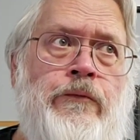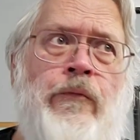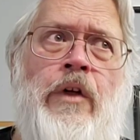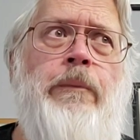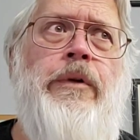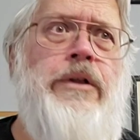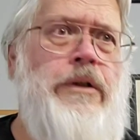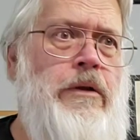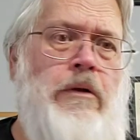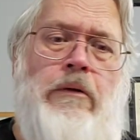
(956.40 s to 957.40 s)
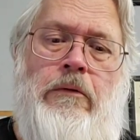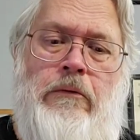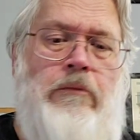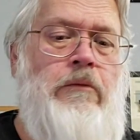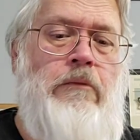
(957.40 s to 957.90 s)
up until
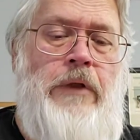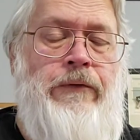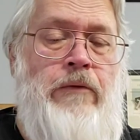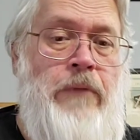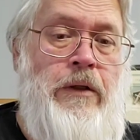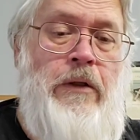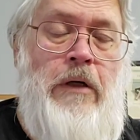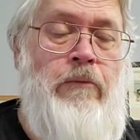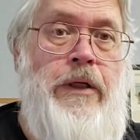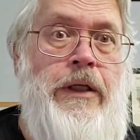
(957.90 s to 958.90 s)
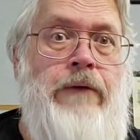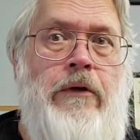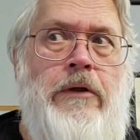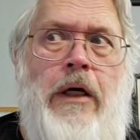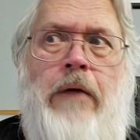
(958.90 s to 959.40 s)
even medieval
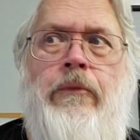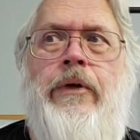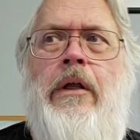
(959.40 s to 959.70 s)
times,